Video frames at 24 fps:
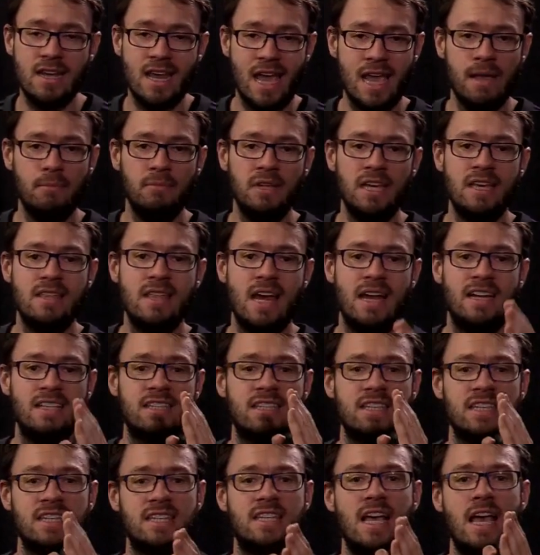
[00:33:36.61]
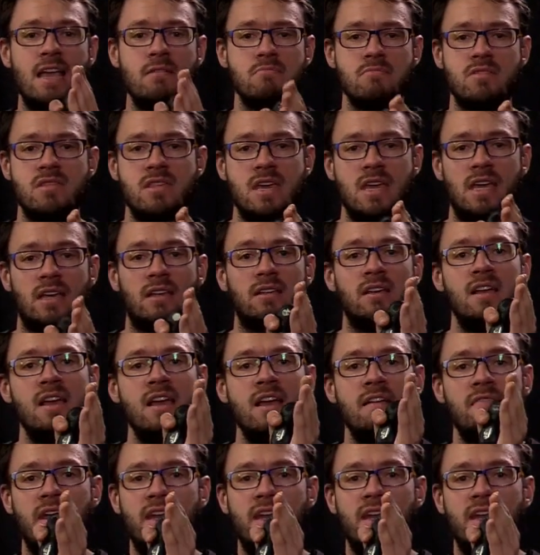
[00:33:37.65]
namely that it's the same thing